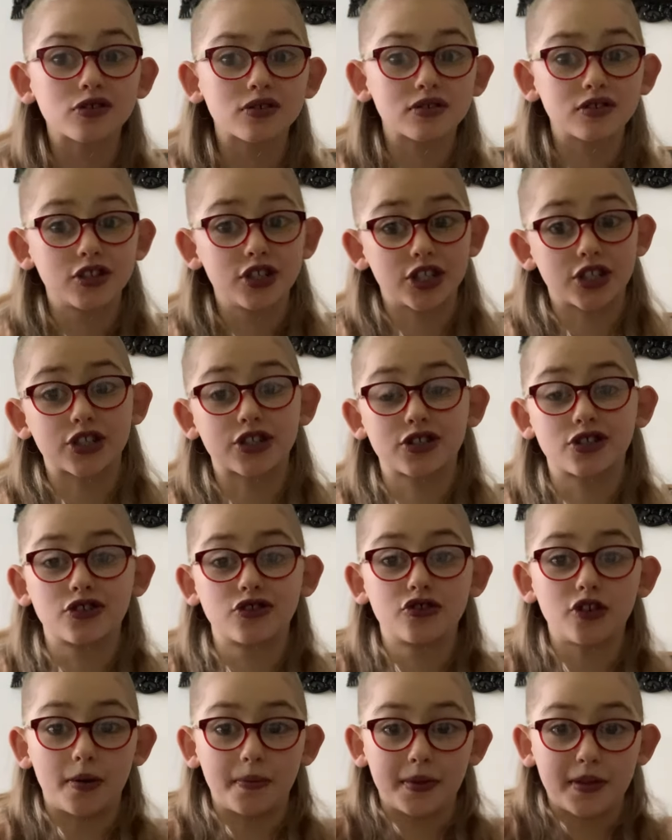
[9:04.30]
just
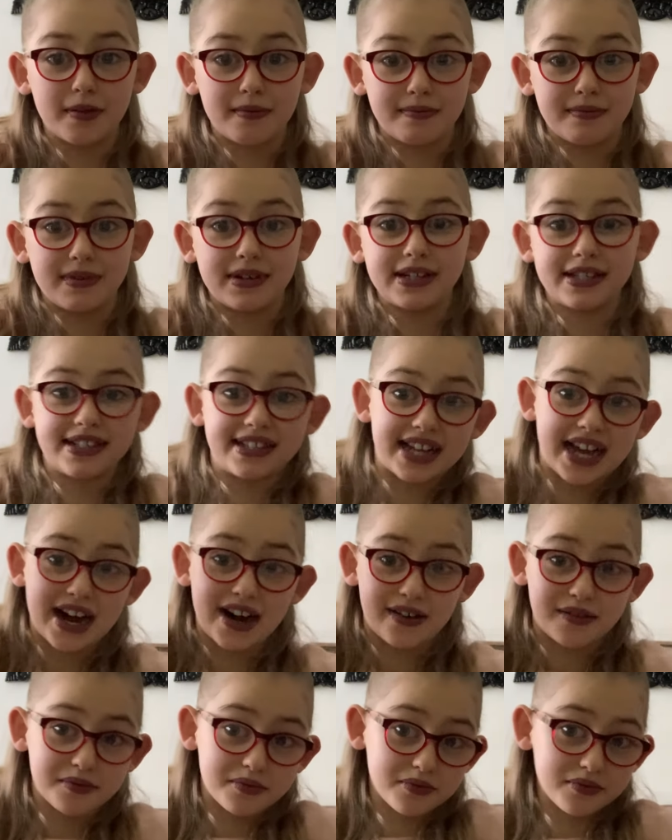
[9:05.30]
drop them
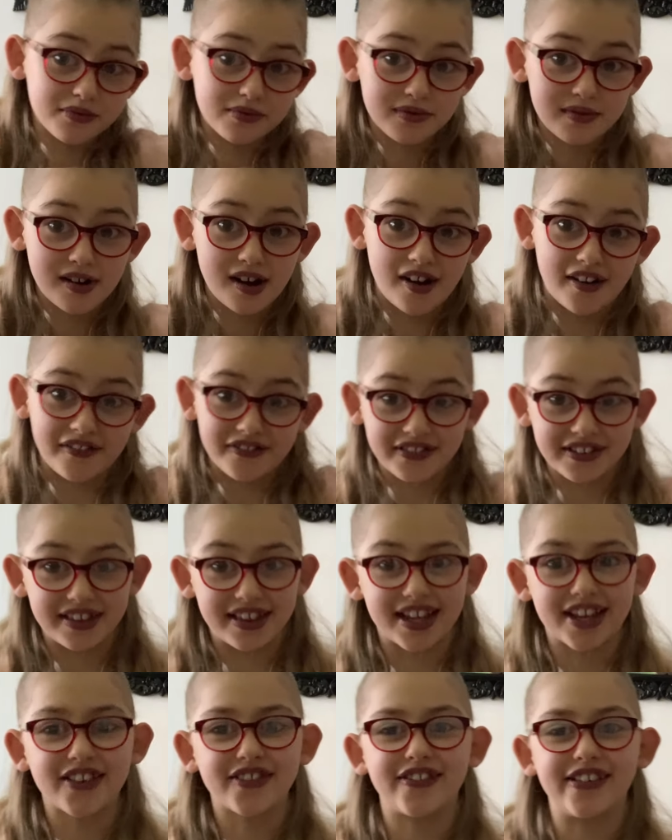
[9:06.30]
down after
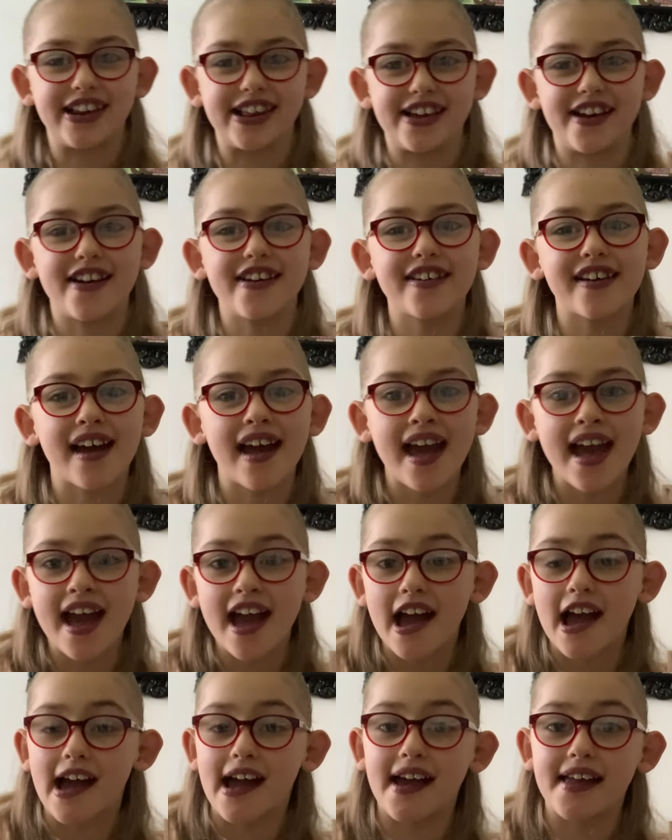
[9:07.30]
this video,
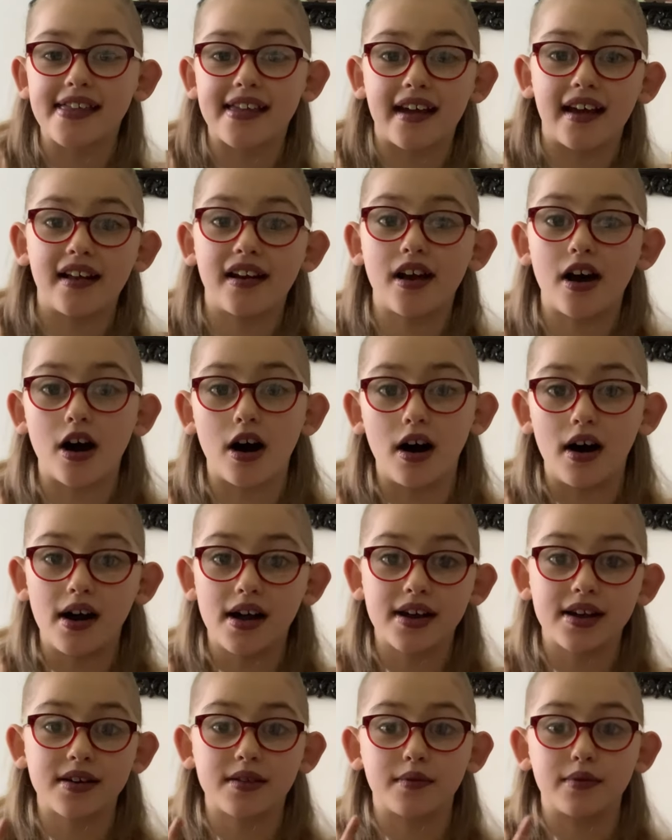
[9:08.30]
and then
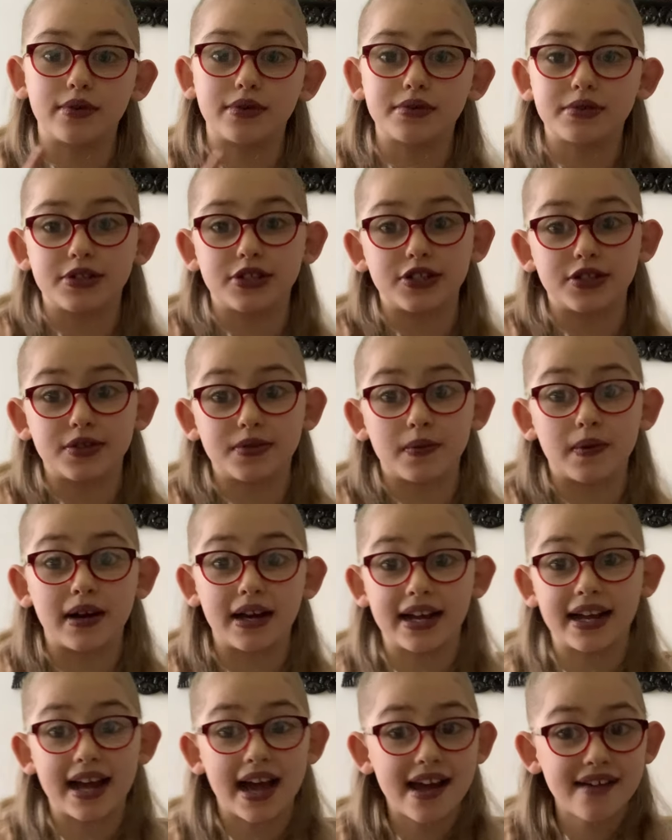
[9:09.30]
I will do
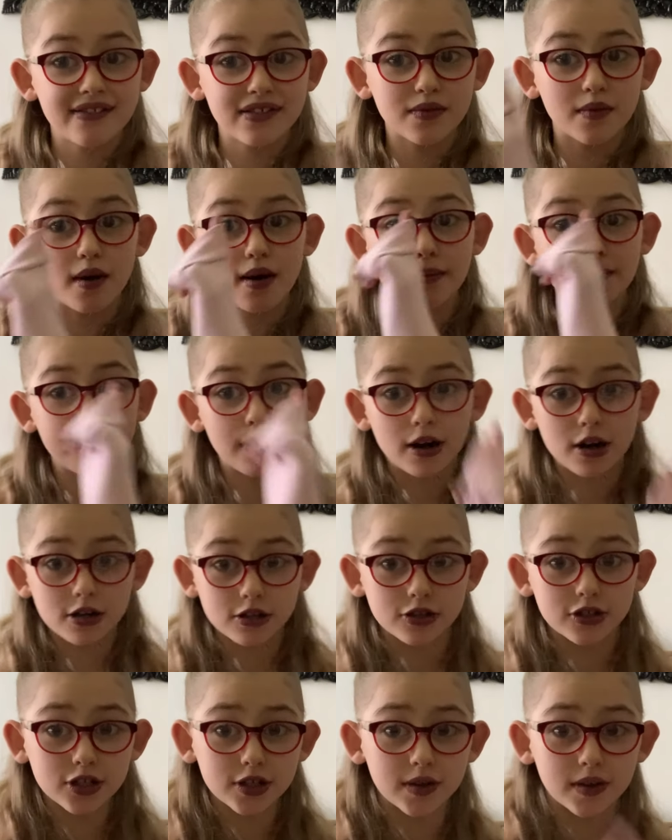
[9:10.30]
a AV1 part
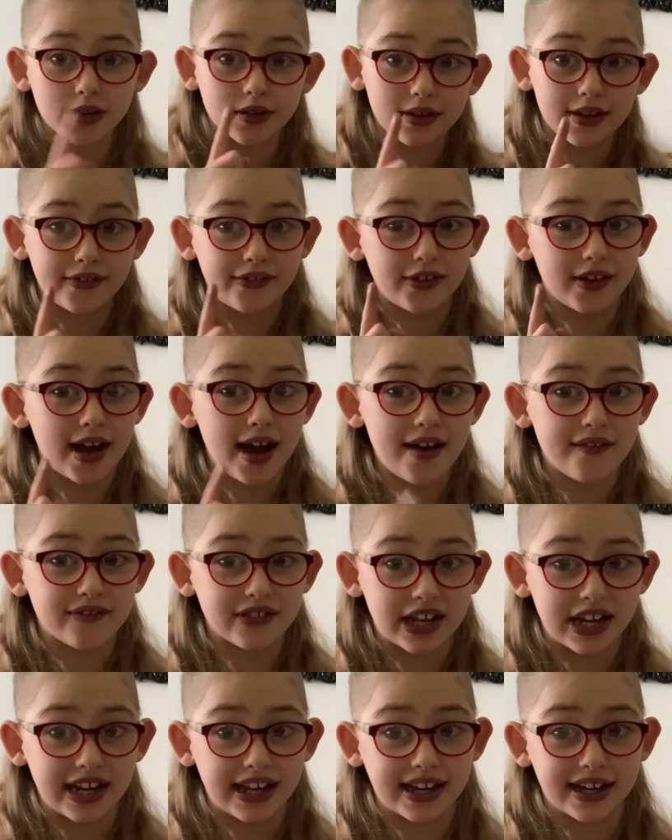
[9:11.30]
2 if you have
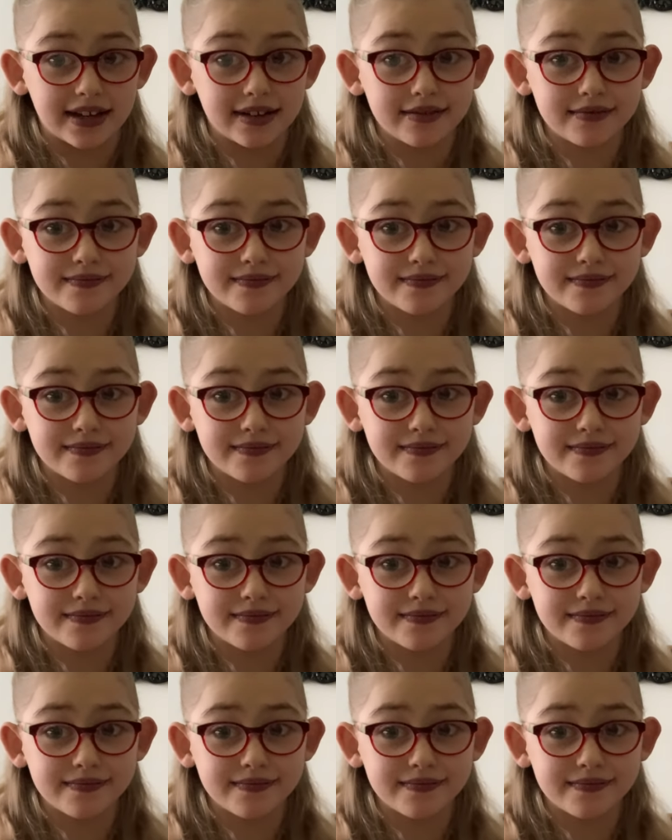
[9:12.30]
any.